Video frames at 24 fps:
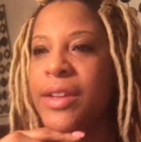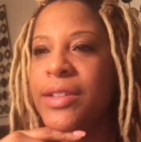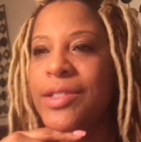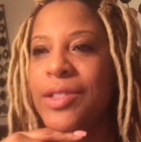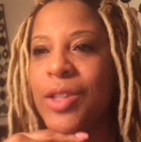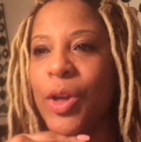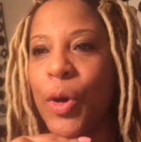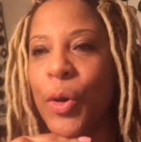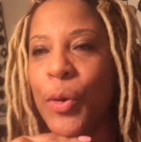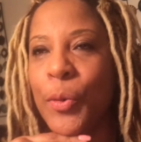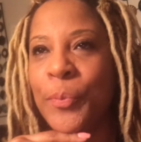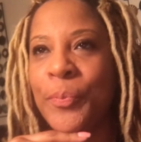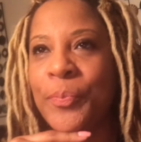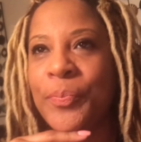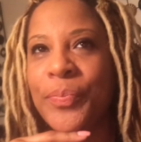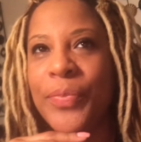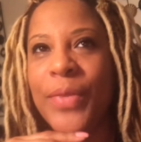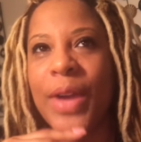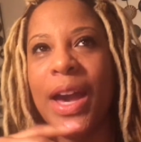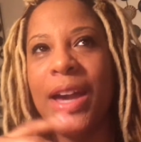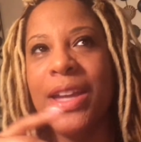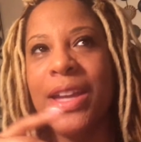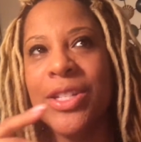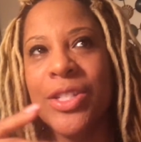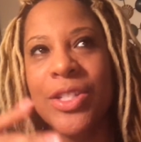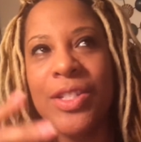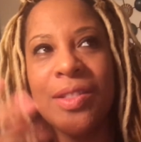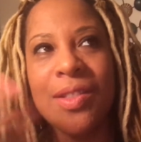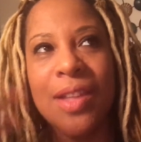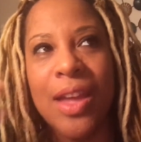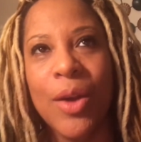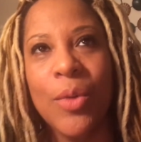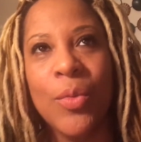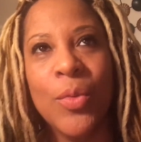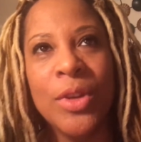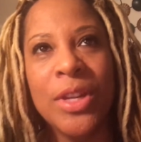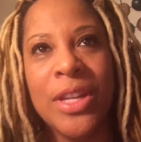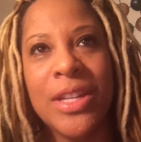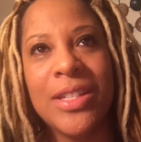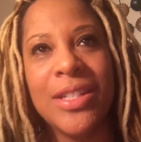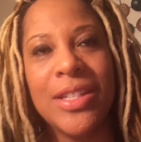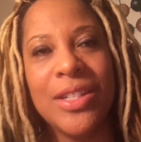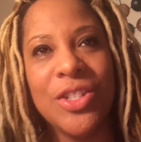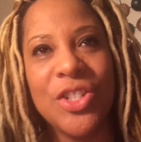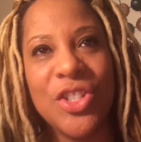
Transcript: So I wanted to